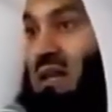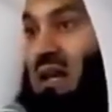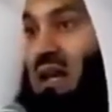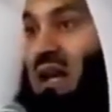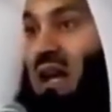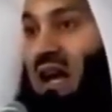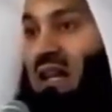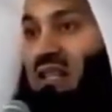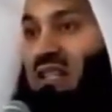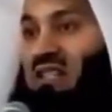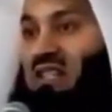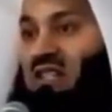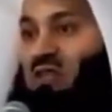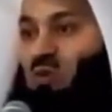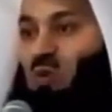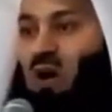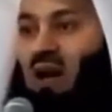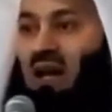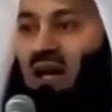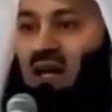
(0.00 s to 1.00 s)
And this is
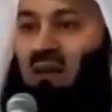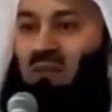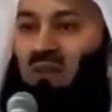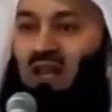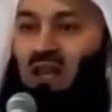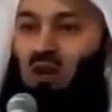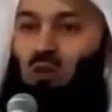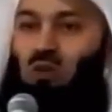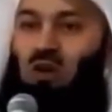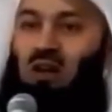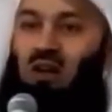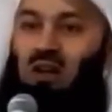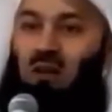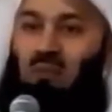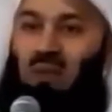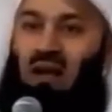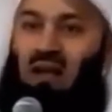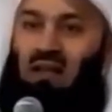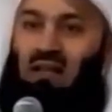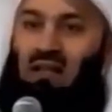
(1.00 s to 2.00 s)
why we are
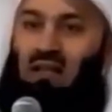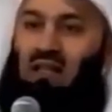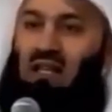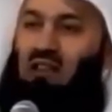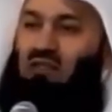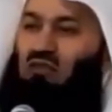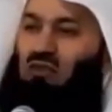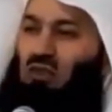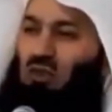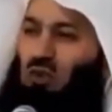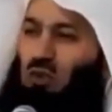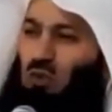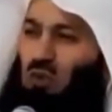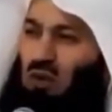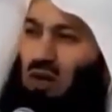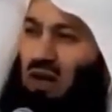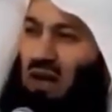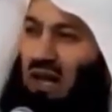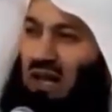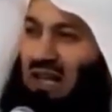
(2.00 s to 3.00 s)
reminded if you
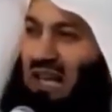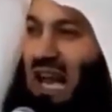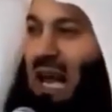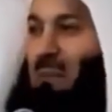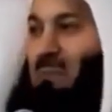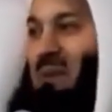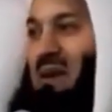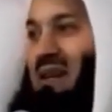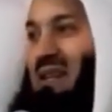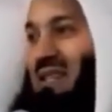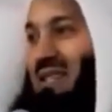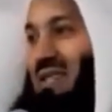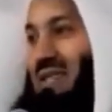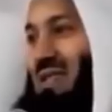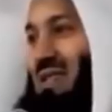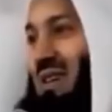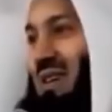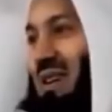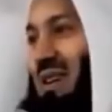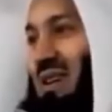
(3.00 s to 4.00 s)
would like happiness,
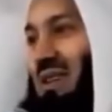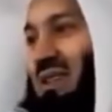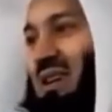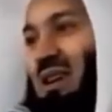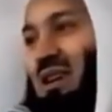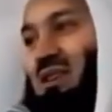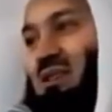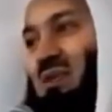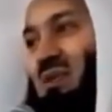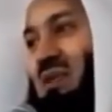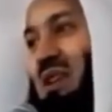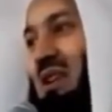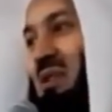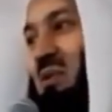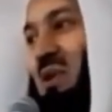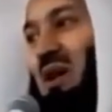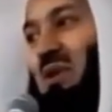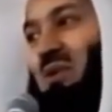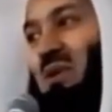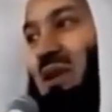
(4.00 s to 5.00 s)
there is only
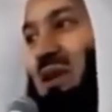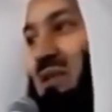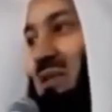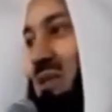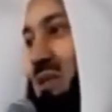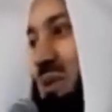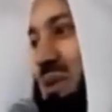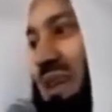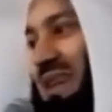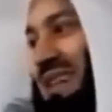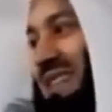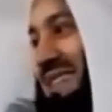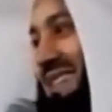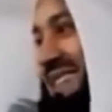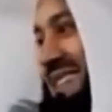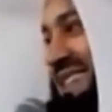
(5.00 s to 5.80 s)
one way of doing it.